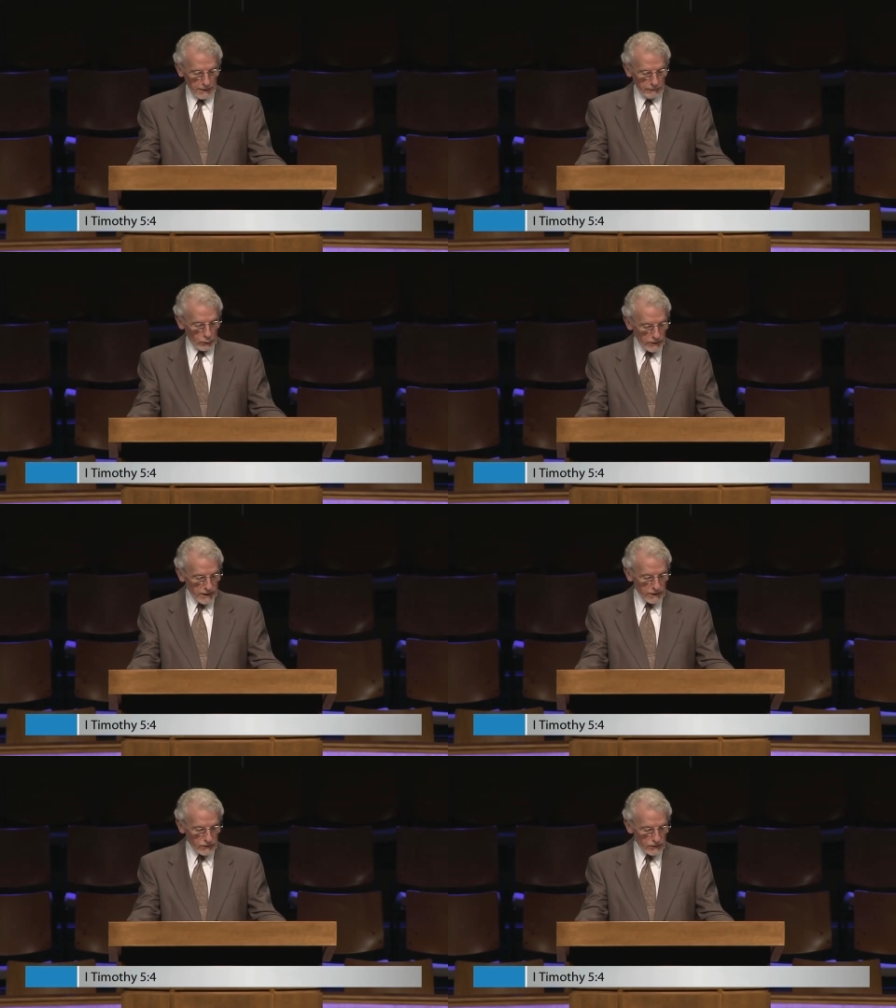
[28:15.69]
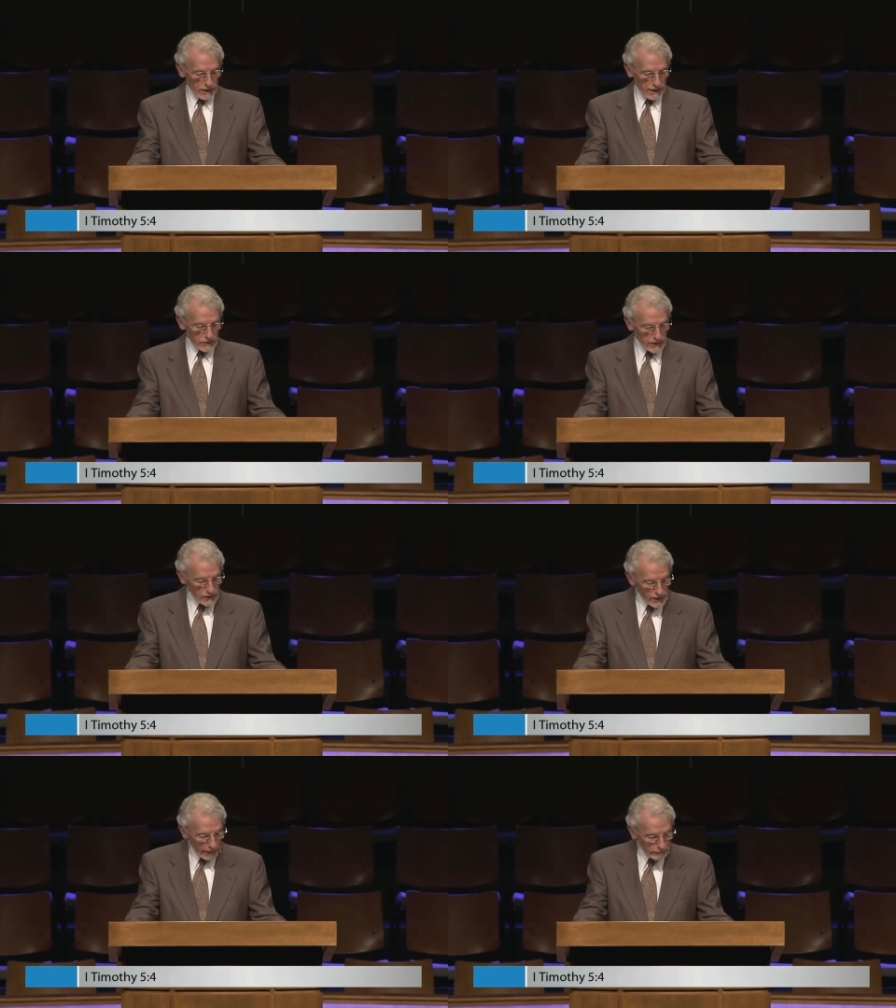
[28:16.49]
For this is
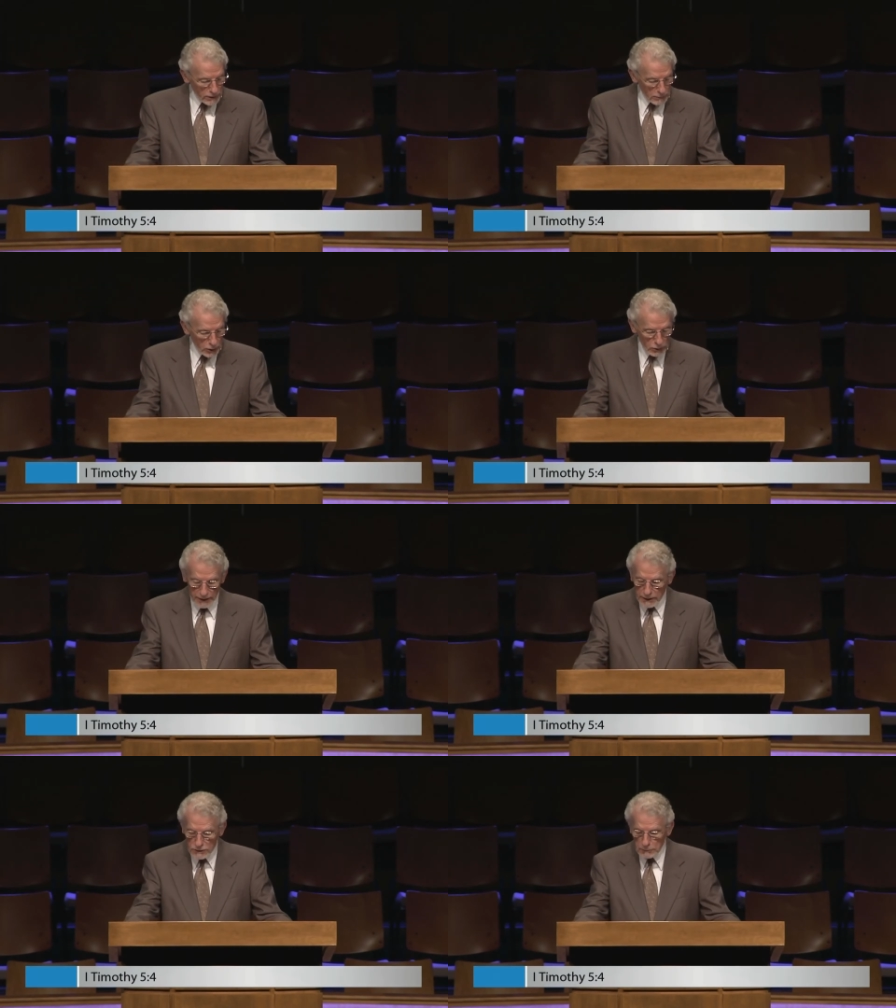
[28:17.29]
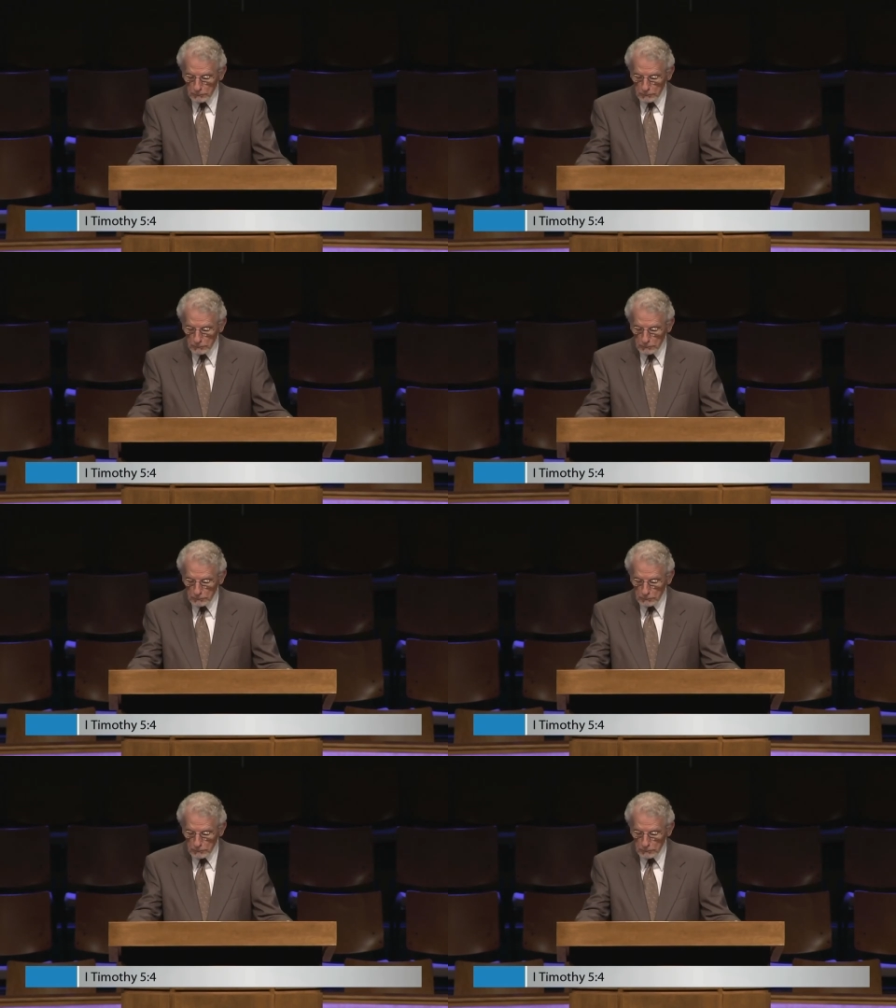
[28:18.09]
acceptable, it's